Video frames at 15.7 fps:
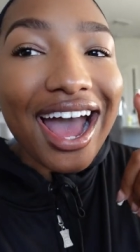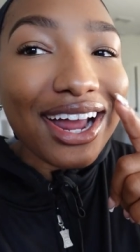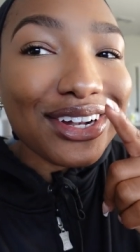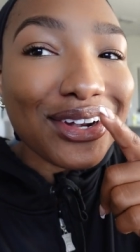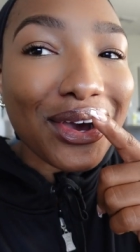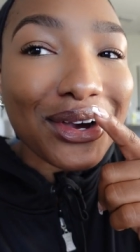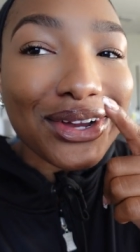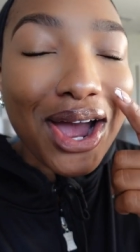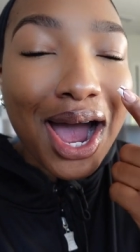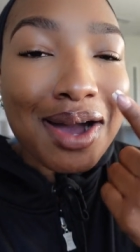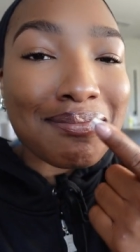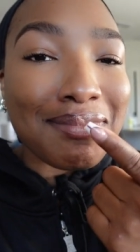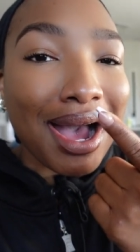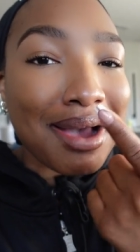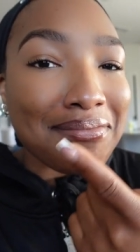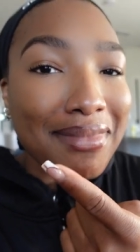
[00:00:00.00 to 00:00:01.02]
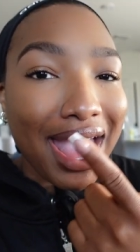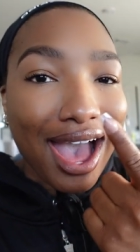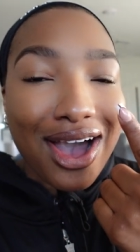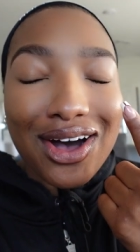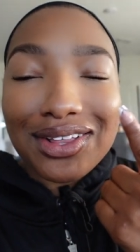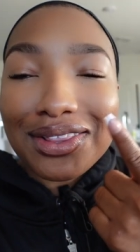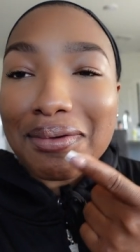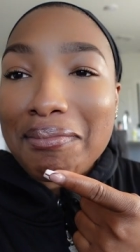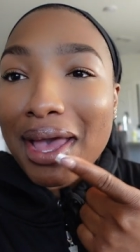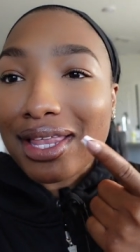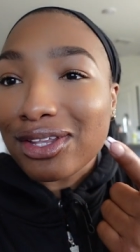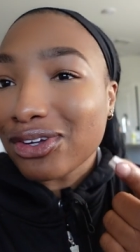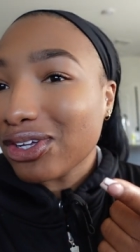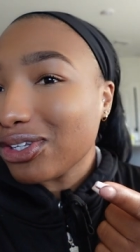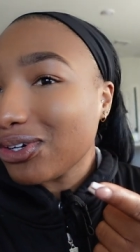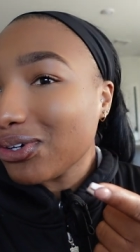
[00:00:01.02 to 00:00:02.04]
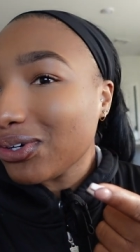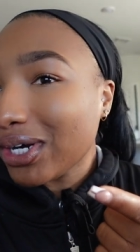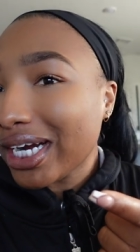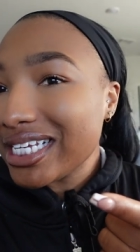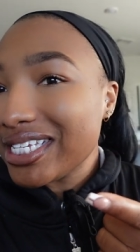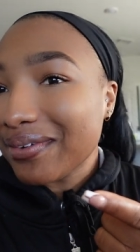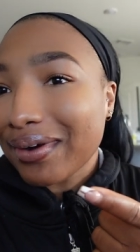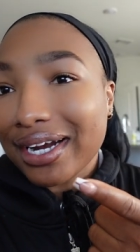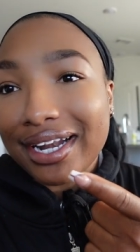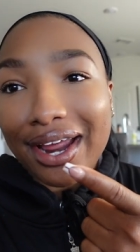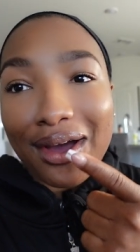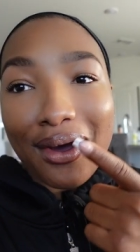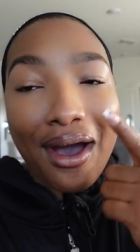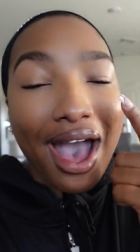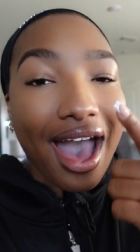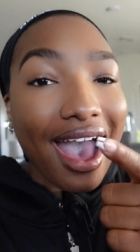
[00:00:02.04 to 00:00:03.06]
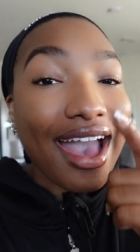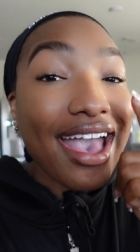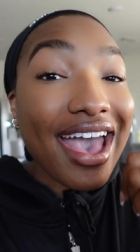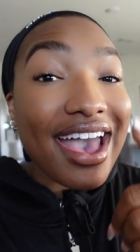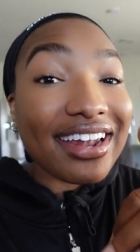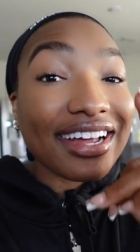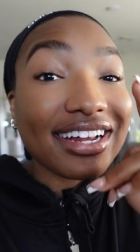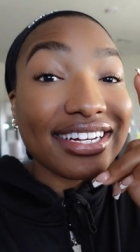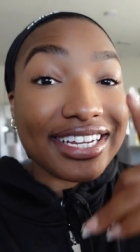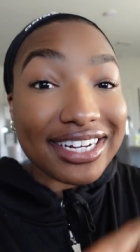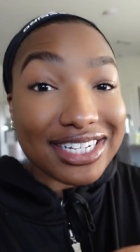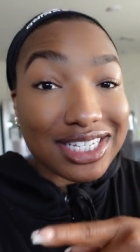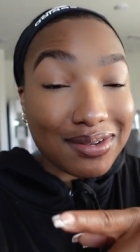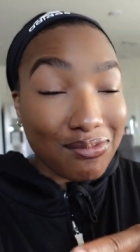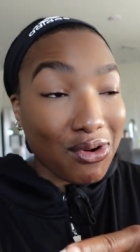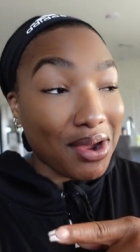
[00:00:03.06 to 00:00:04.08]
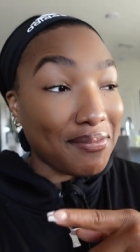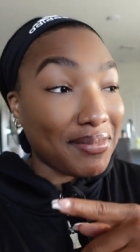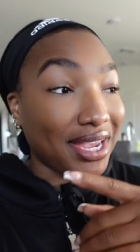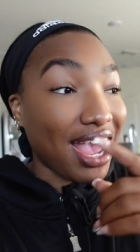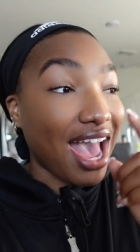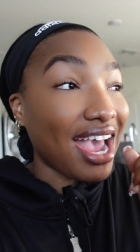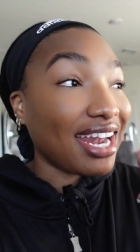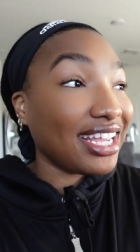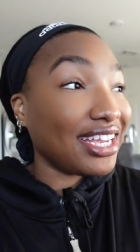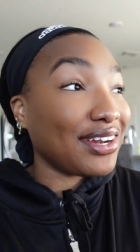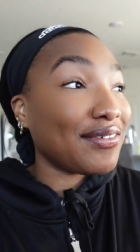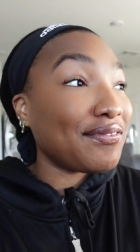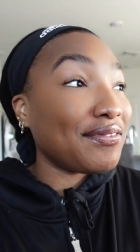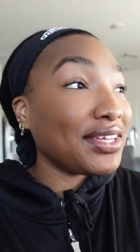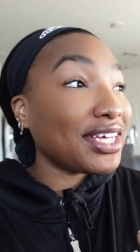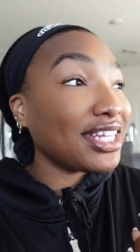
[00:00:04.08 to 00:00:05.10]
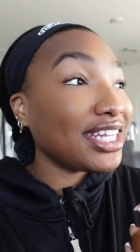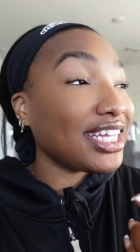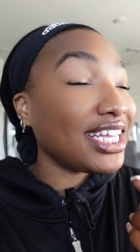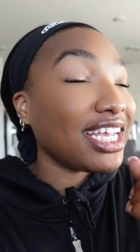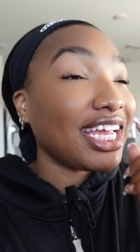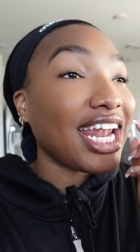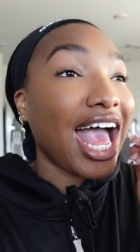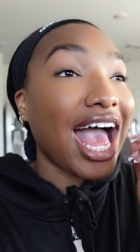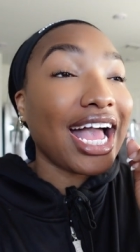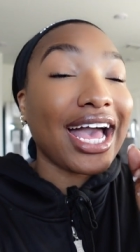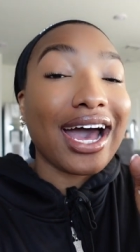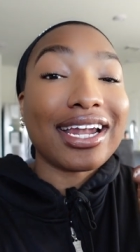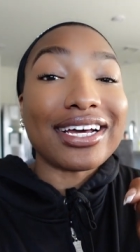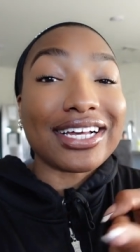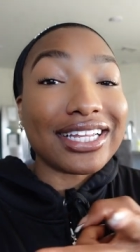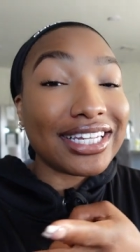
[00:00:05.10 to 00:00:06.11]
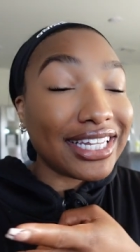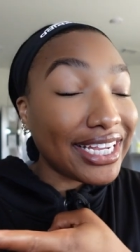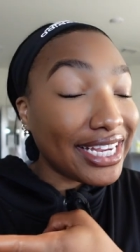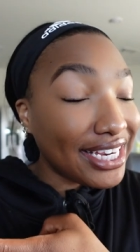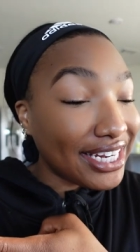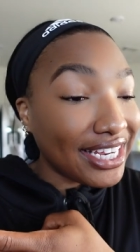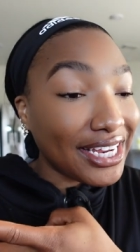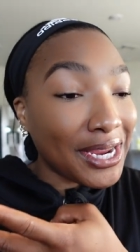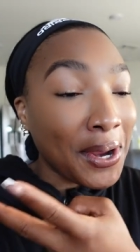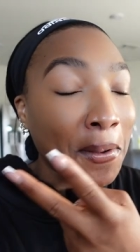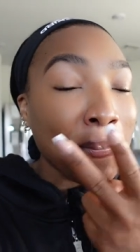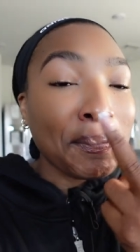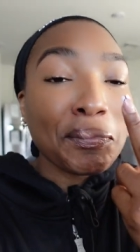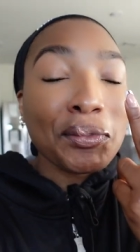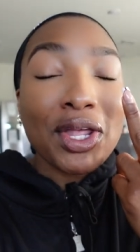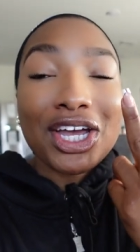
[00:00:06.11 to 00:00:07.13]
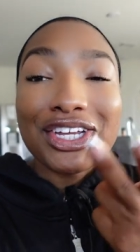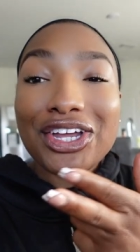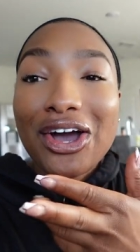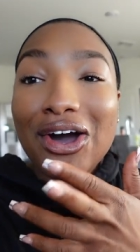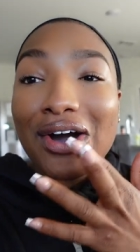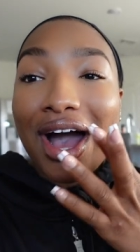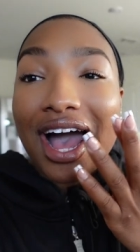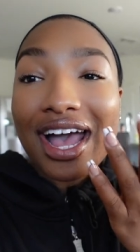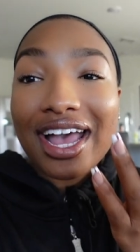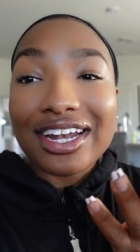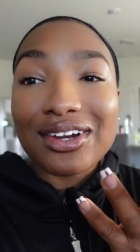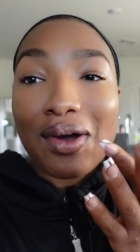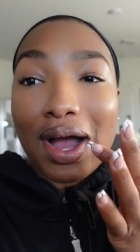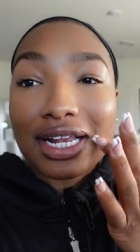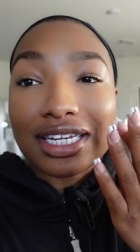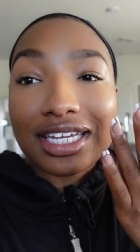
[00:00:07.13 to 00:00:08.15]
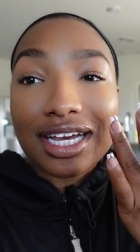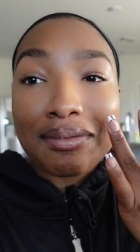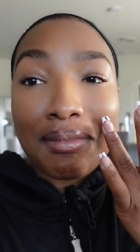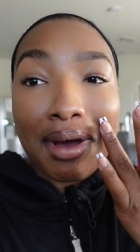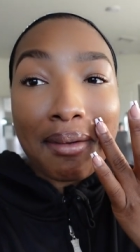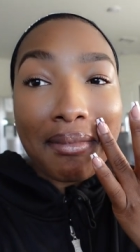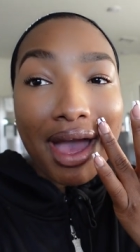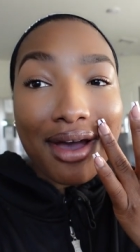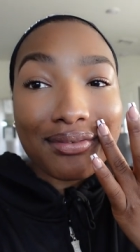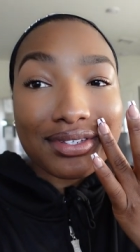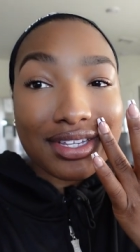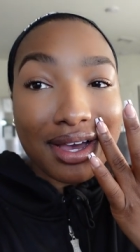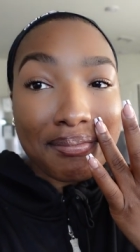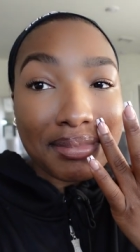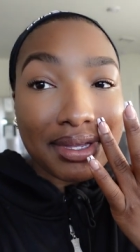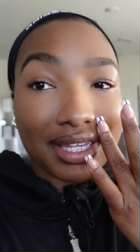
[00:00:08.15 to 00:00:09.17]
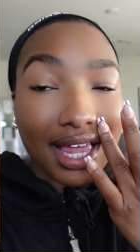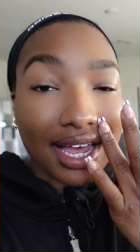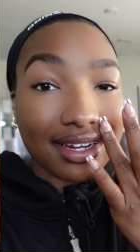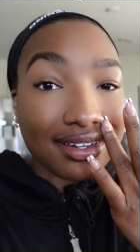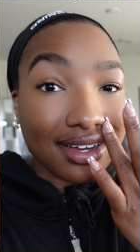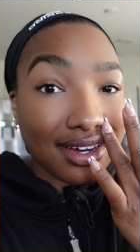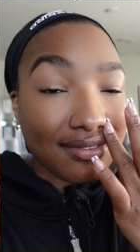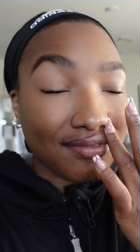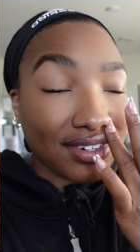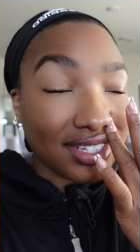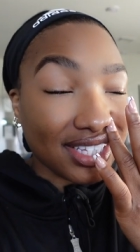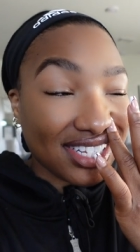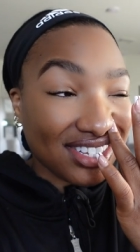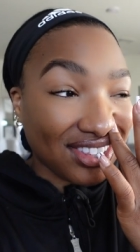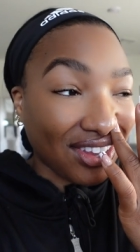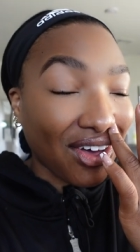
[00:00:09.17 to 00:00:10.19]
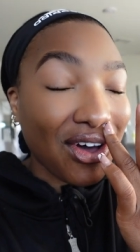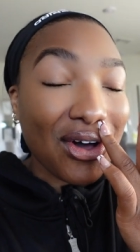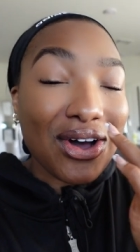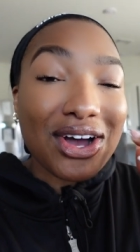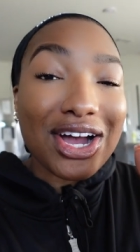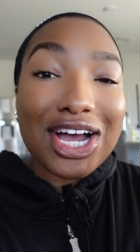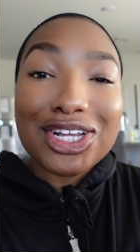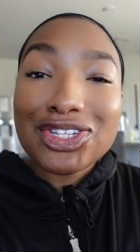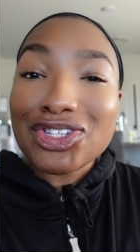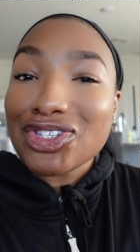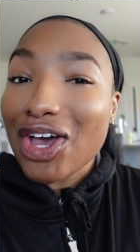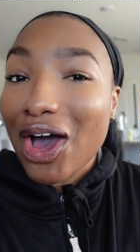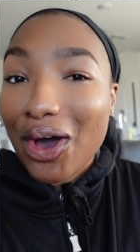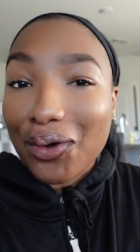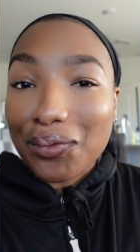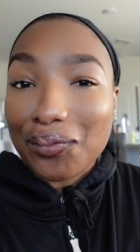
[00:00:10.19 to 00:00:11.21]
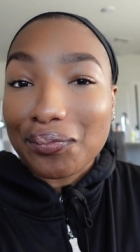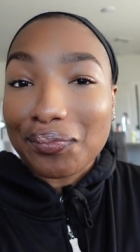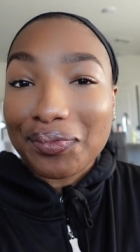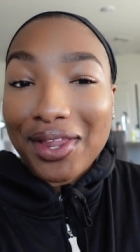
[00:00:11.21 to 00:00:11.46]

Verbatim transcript: I know, y'all, my mouth may look a little crazy right now. I had a dentist appointment. I had to get a filling, I got a cleaning. Y'all, I had no idea my mouth was gonna be like numb for this long. So